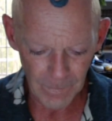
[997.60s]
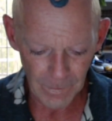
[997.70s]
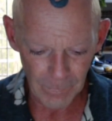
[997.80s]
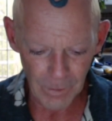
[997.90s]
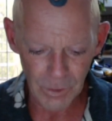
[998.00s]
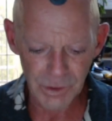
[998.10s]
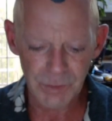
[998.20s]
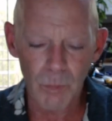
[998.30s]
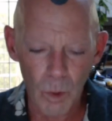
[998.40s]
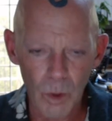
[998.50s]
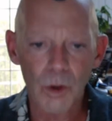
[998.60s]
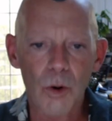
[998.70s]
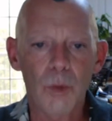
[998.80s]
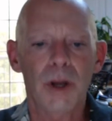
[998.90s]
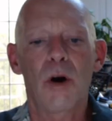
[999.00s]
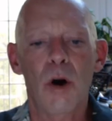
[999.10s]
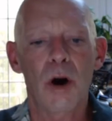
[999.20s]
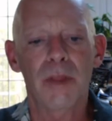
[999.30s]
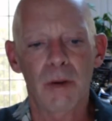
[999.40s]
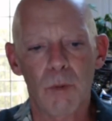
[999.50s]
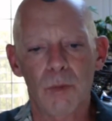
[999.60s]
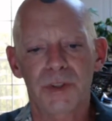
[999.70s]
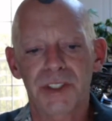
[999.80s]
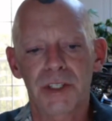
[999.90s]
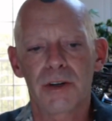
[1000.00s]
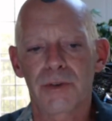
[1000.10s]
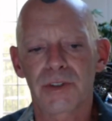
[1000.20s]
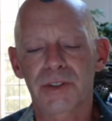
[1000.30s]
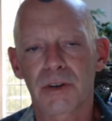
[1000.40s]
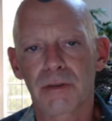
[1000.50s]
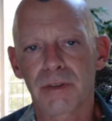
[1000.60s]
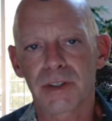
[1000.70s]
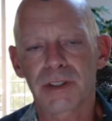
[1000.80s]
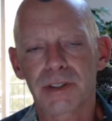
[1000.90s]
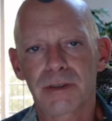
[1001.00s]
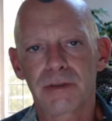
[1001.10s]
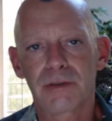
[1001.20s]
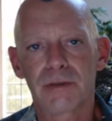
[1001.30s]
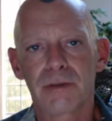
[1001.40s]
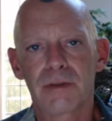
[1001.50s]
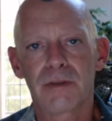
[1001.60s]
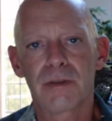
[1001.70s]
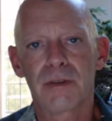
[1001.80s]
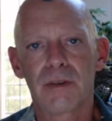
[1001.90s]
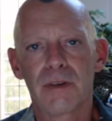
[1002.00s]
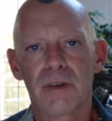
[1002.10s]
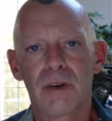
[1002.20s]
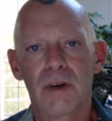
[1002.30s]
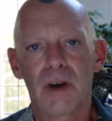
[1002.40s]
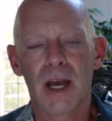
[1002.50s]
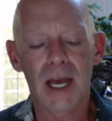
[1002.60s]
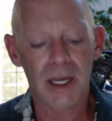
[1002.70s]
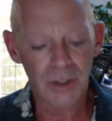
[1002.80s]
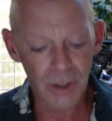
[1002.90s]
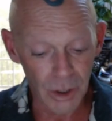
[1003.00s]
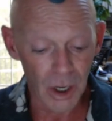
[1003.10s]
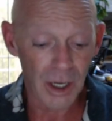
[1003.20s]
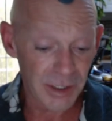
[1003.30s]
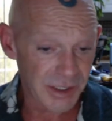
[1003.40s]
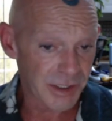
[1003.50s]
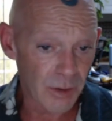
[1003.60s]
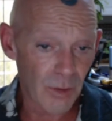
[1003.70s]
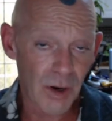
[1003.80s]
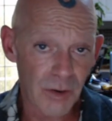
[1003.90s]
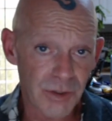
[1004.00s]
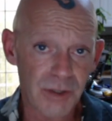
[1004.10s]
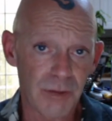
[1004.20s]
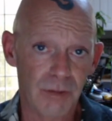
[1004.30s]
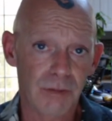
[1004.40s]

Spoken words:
There's more going on than what we see on the surface. And God is still there too.